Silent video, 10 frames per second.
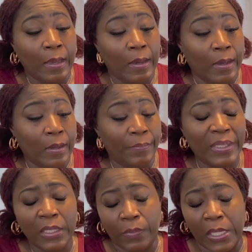But
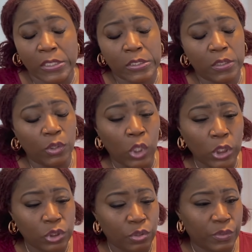anyways,
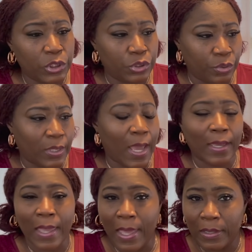long story short, I
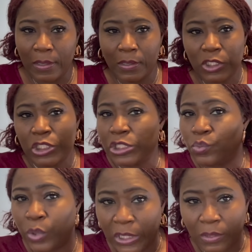got it,
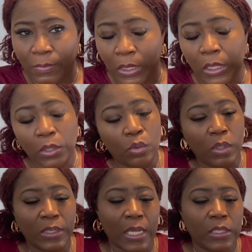she's with me, and
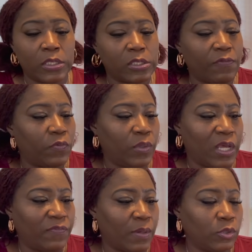all of that good stuff,
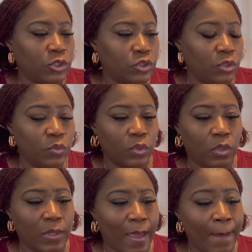whatever. I'm gonna show you what
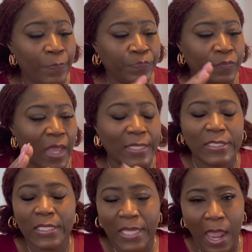all I
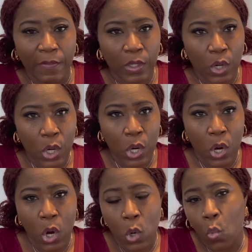did carry
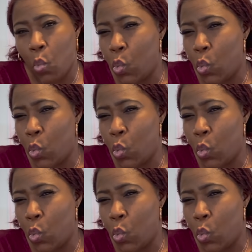her